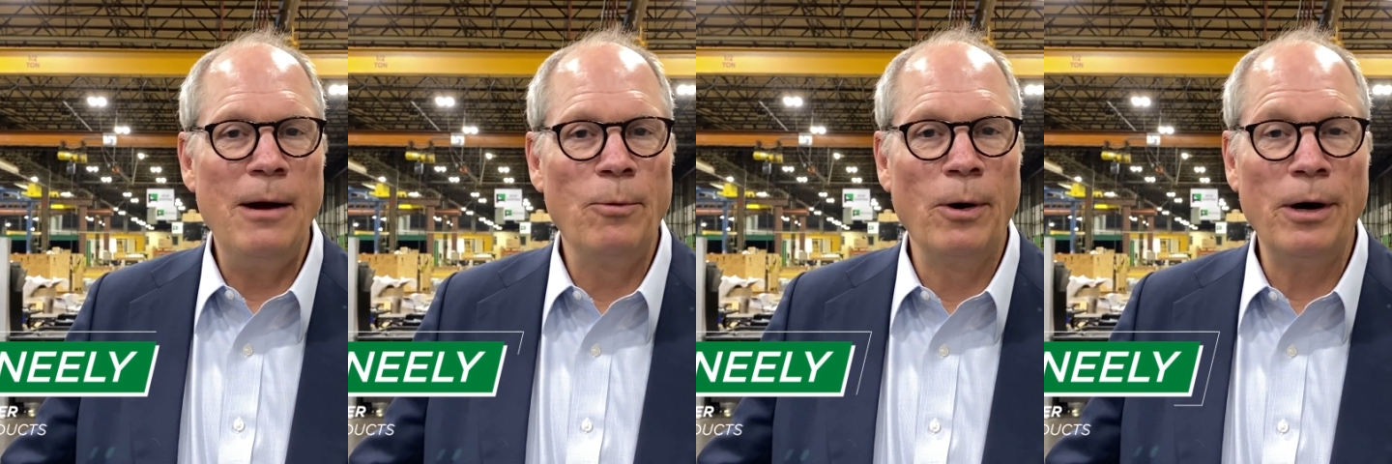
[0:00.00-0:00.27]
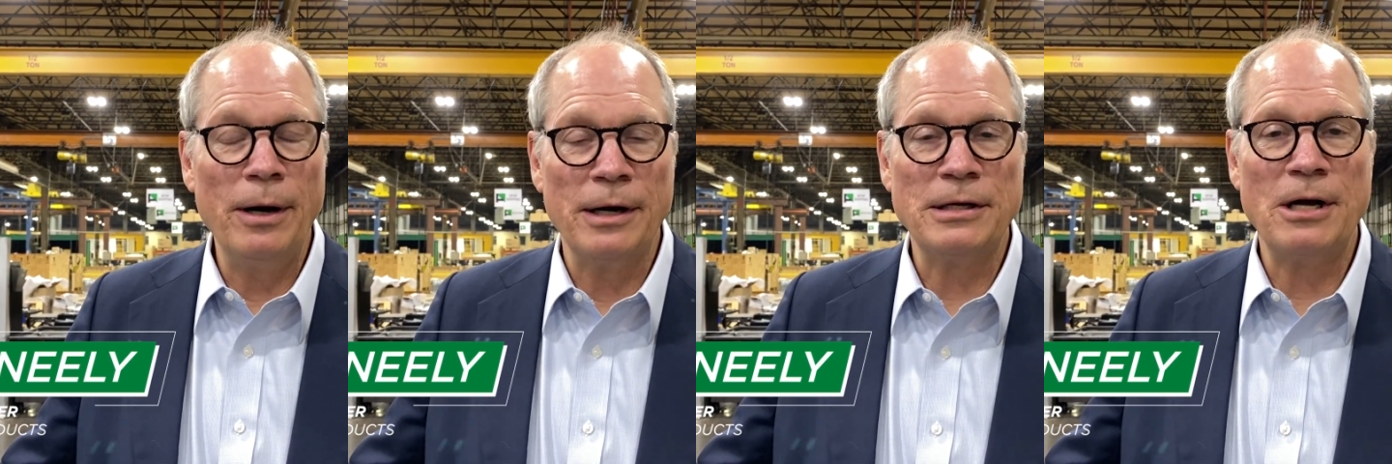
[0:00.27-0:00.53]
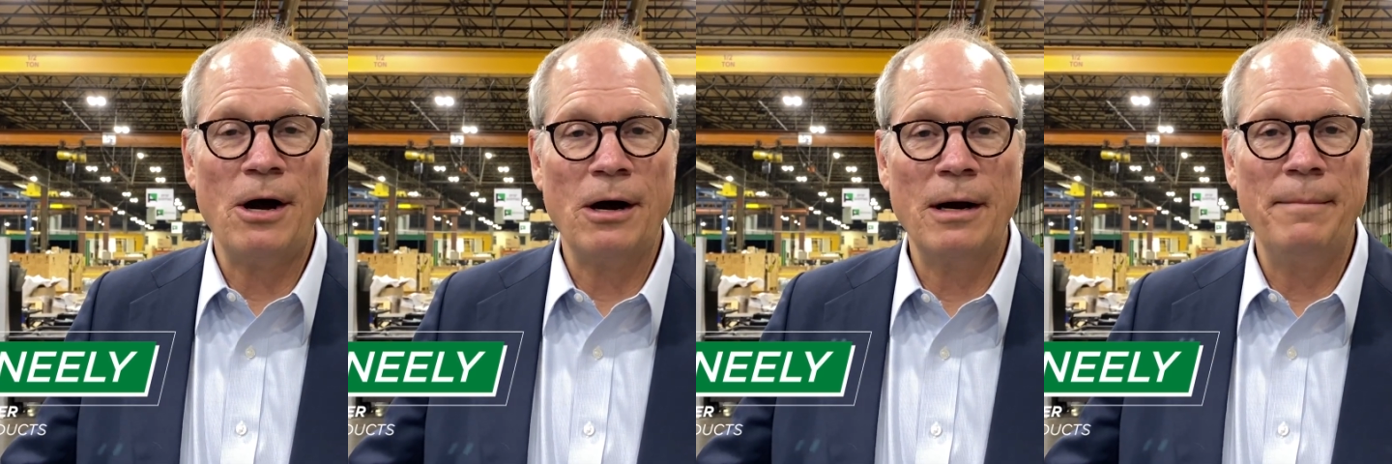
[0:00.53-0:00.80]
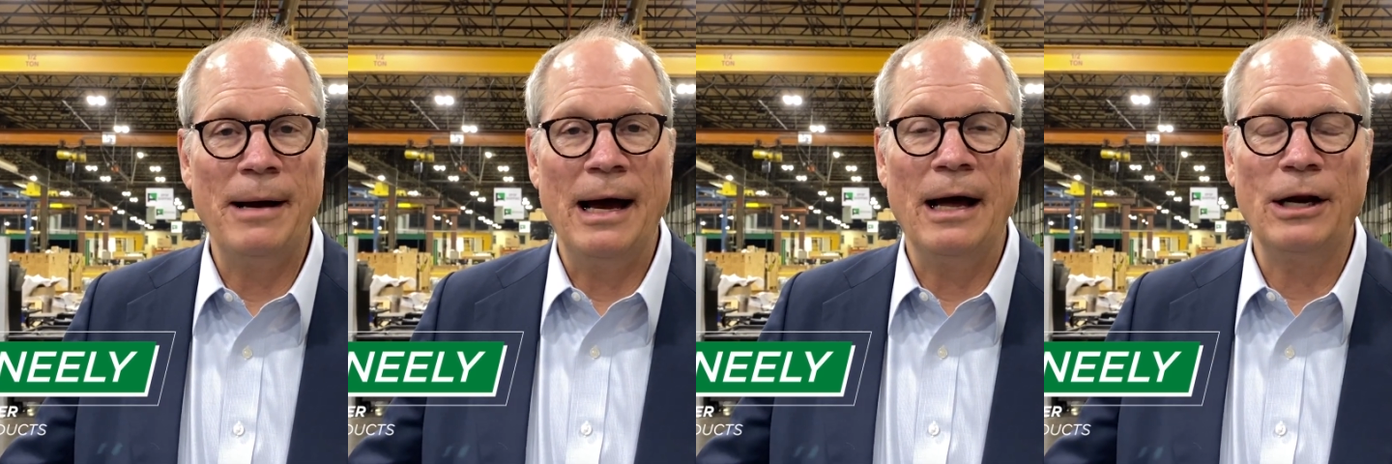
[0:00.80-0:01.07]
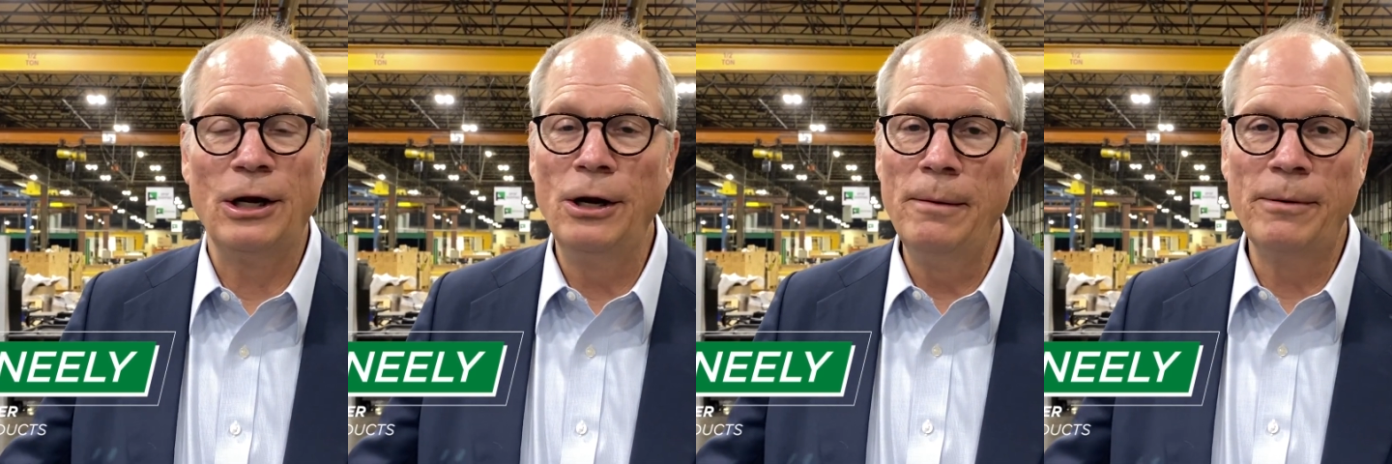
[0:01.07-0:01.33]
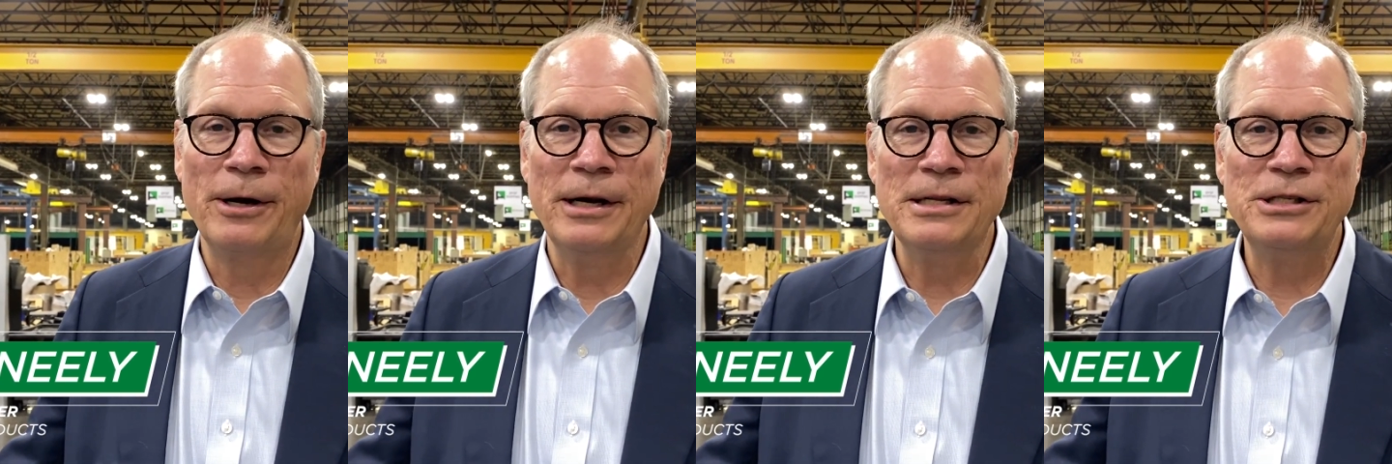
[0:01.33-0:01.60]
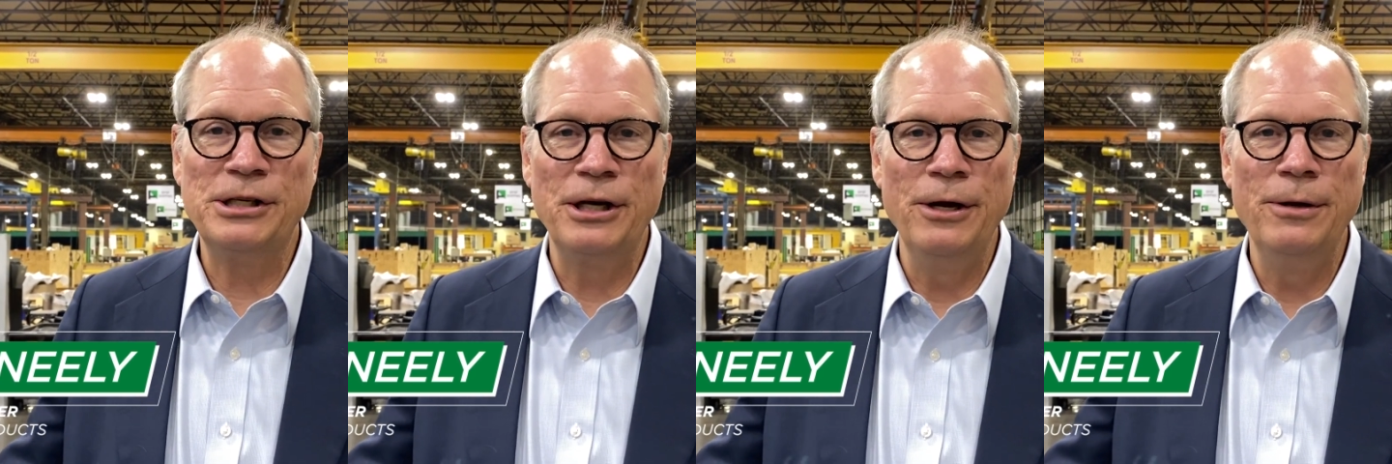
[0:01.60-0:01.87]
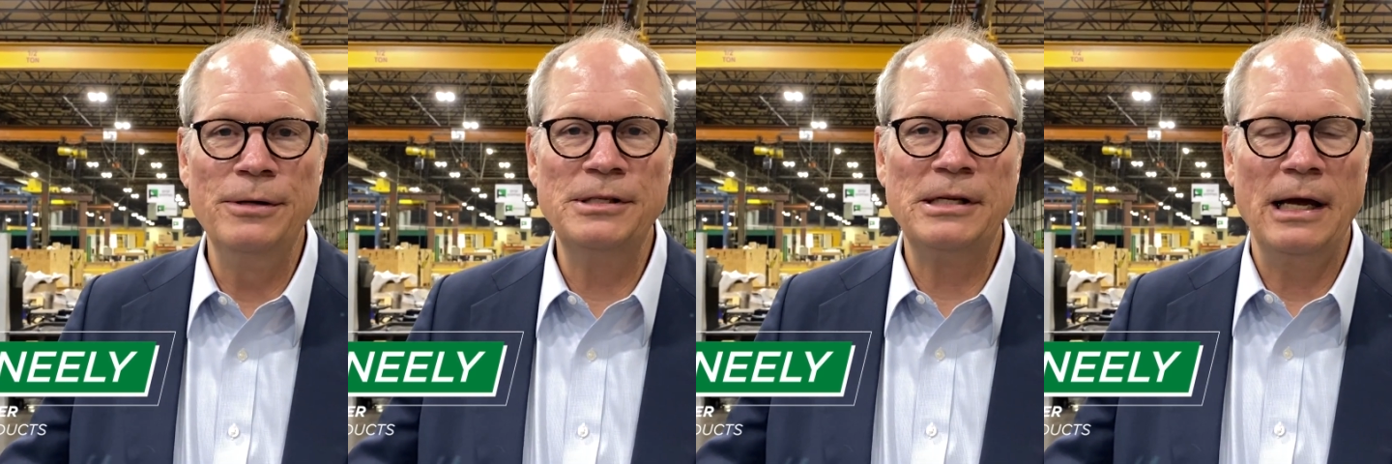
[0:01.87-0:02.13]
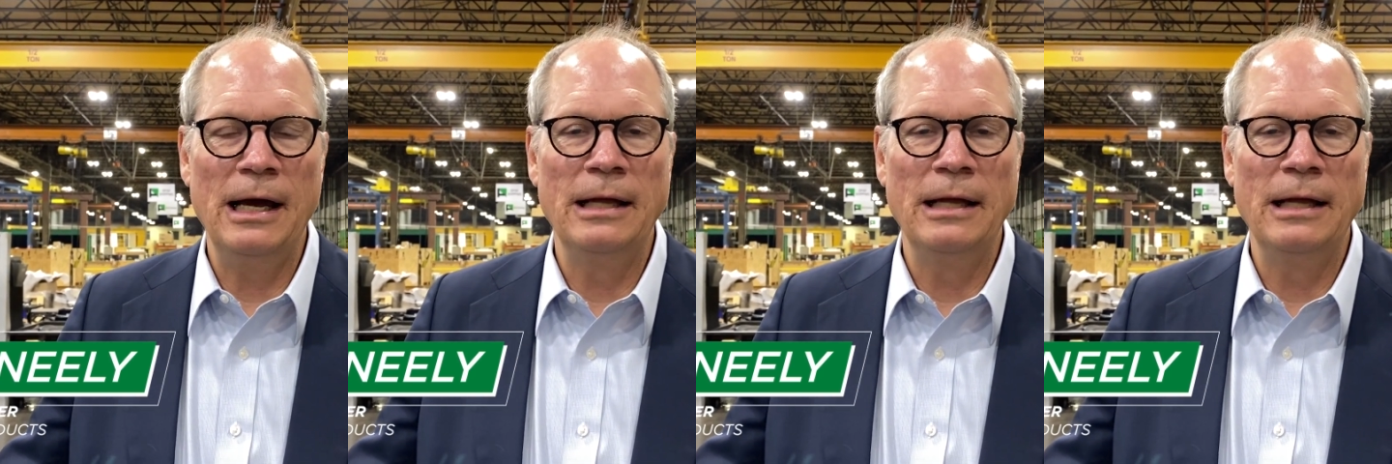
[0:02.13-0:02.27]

we're going to talk about lubricants used